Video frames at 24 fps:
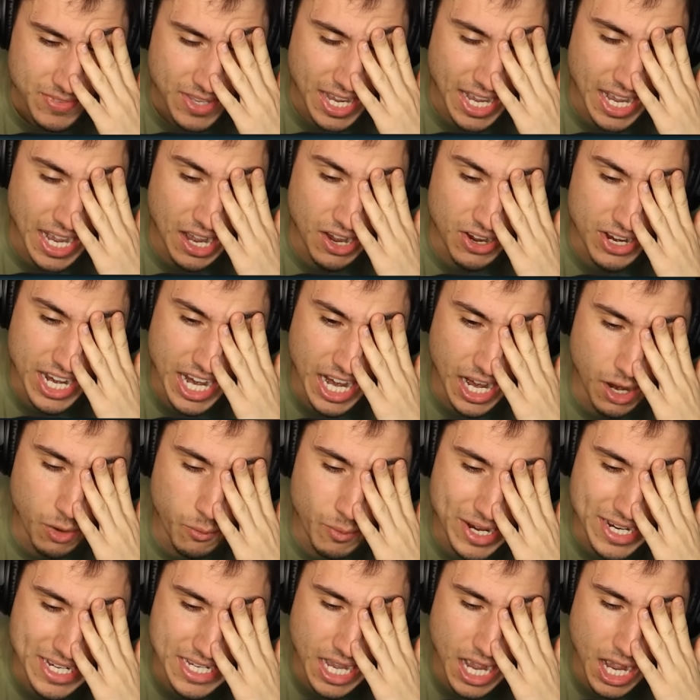Oh, here
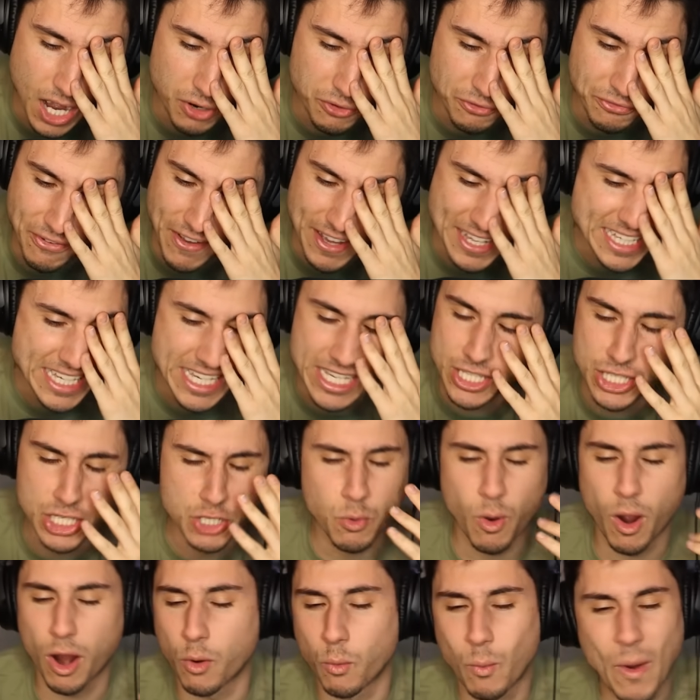we go. Vicky,
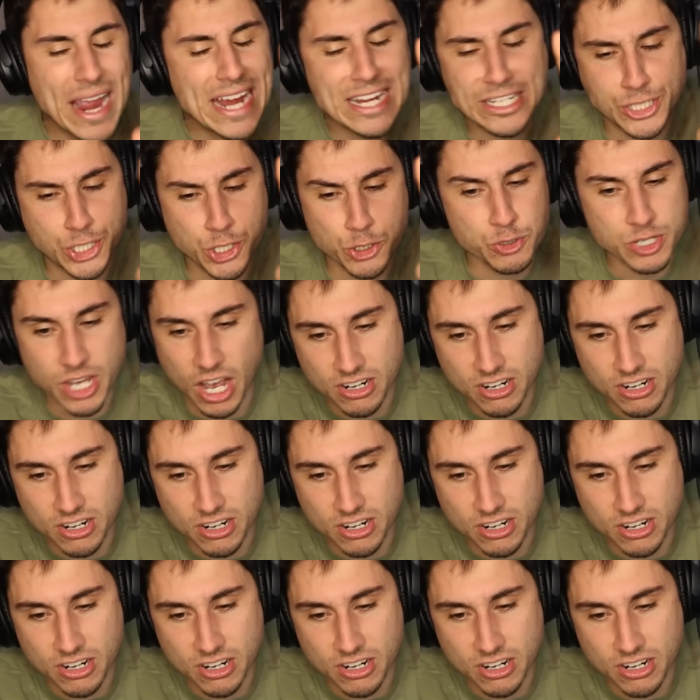you are way too